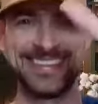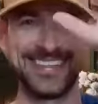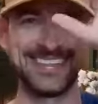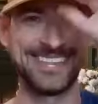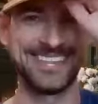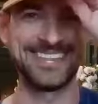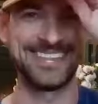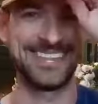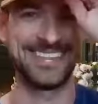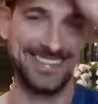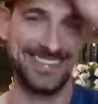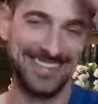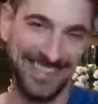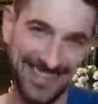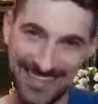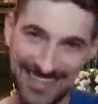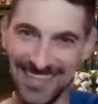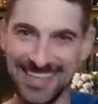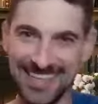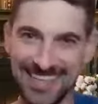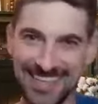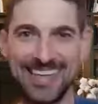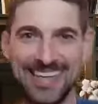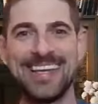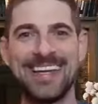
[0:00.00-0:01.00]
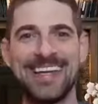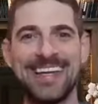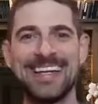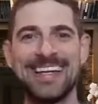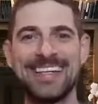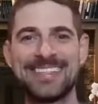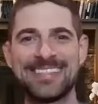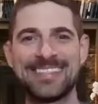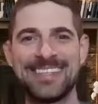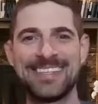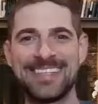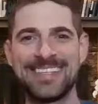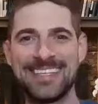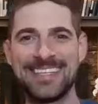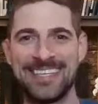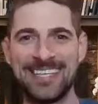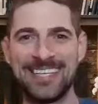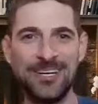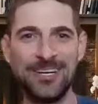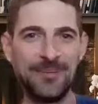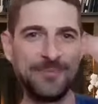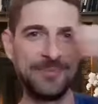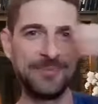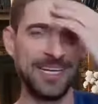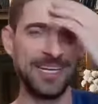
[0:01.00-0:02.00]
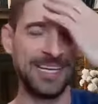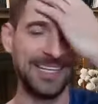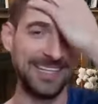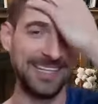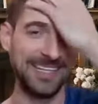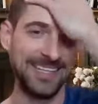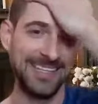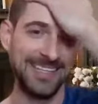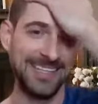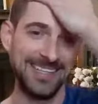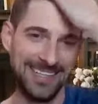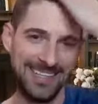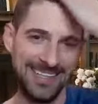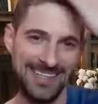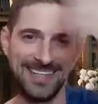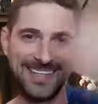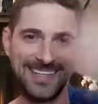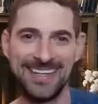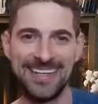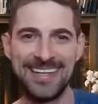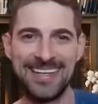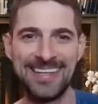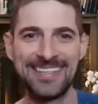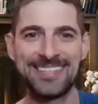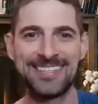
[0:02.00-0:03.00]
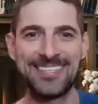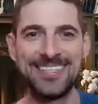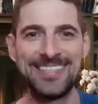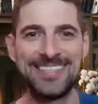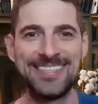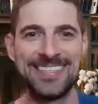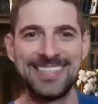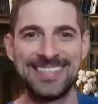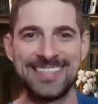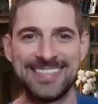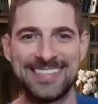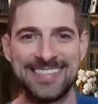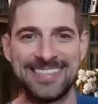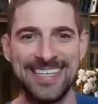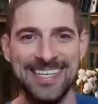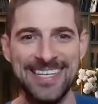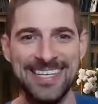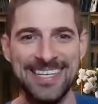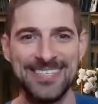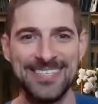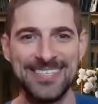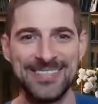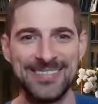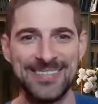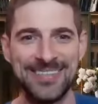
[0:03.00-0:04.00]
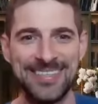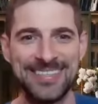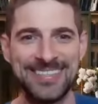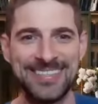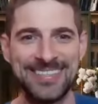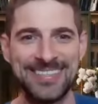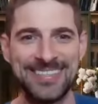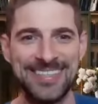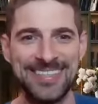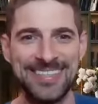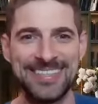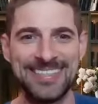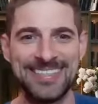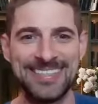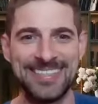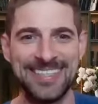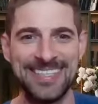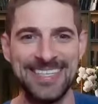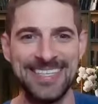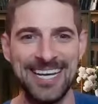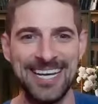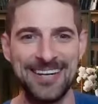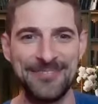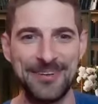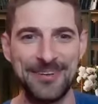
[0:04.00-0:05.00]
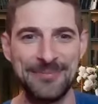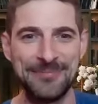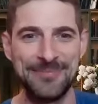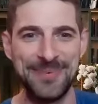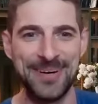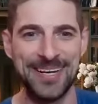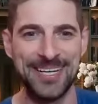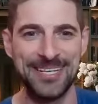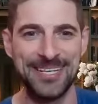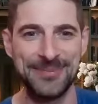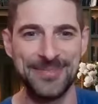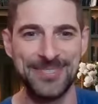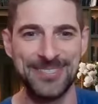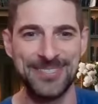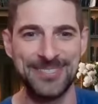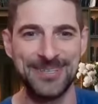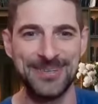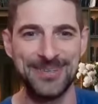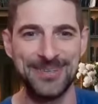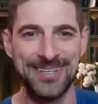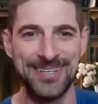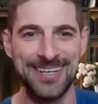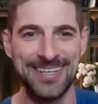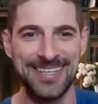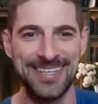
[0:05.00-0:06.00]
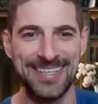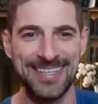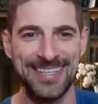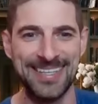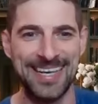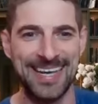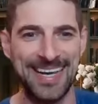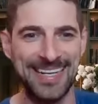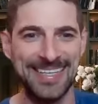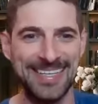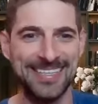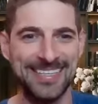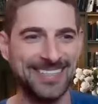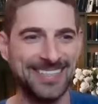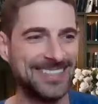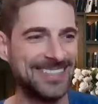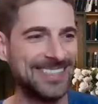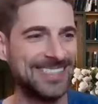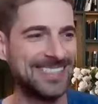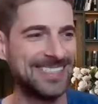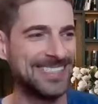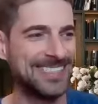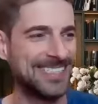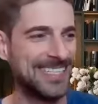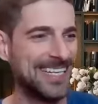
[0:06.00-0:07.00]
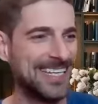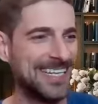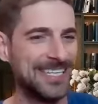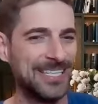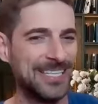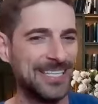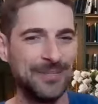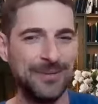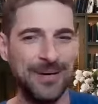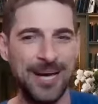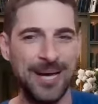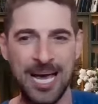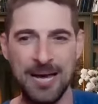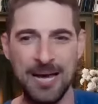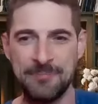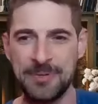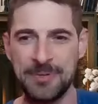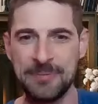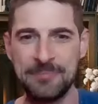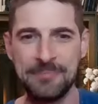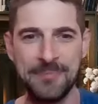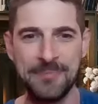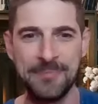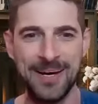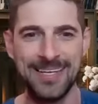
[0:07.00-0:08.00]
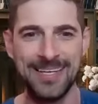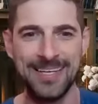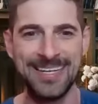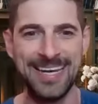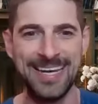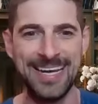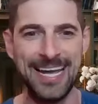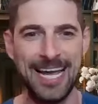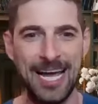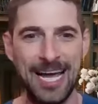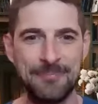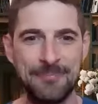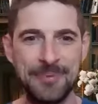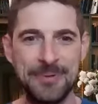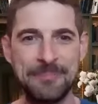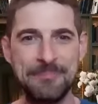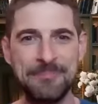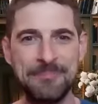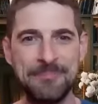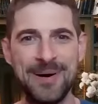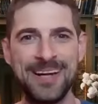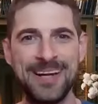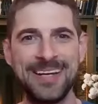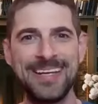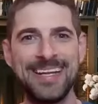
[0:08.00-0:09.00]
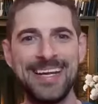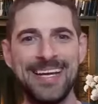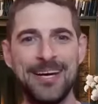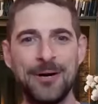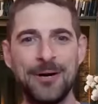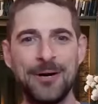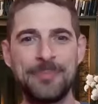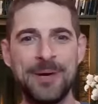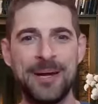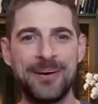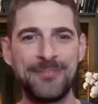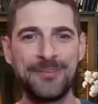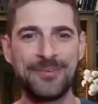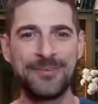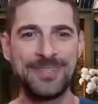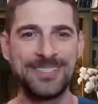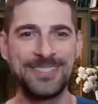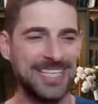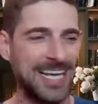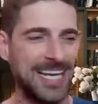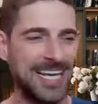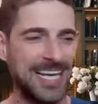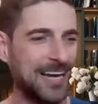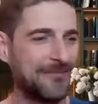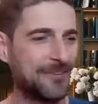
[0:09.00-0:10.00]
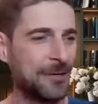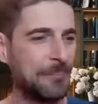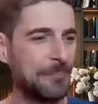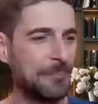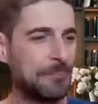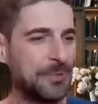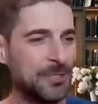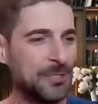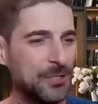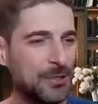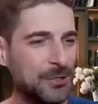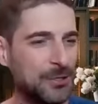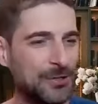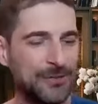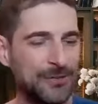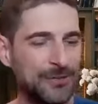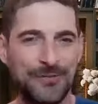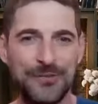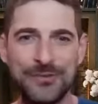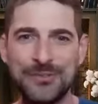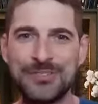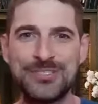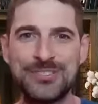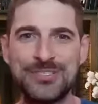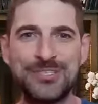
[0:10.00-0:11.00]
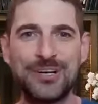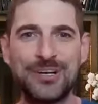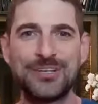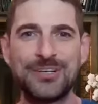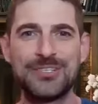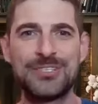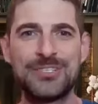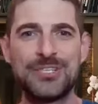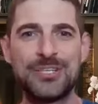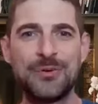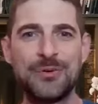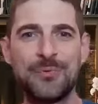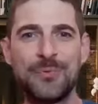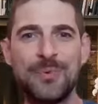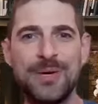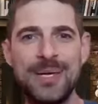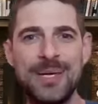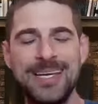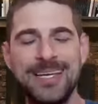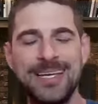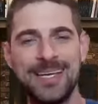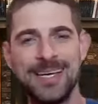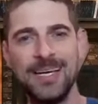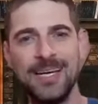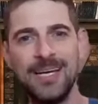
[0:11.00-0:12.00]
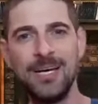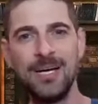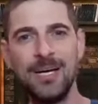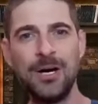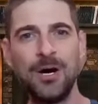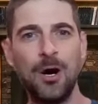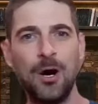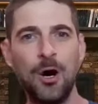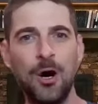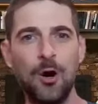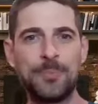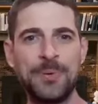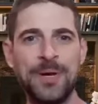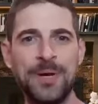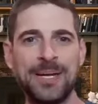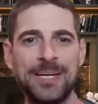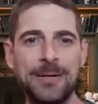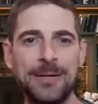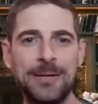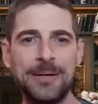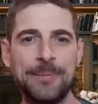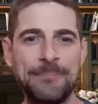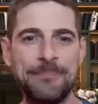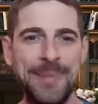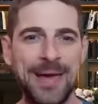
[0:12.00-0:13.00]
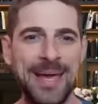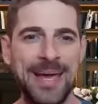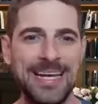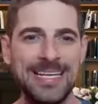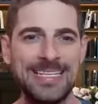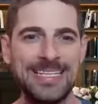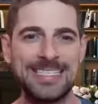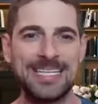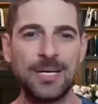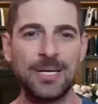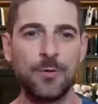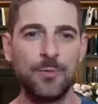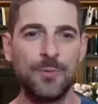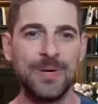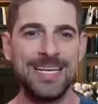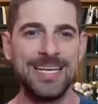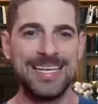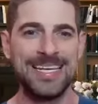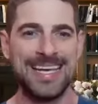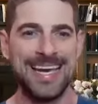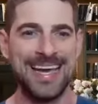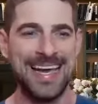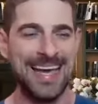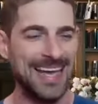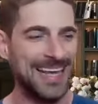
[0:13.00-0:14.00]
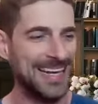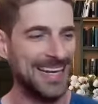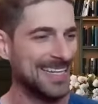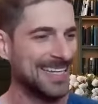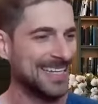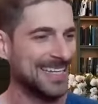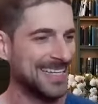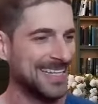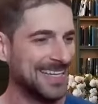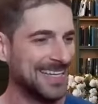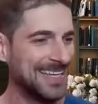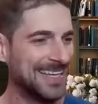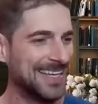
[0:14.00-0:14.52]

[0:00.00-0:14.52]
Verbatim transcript: it just, it's going to kill me. It's good to see you. It's good to see everybody. What's going on, Candy? Good to see you. Happy Monday. Happy Monday. Hope everyone's having a beautiful start to your week. Hope you had an amazing weekend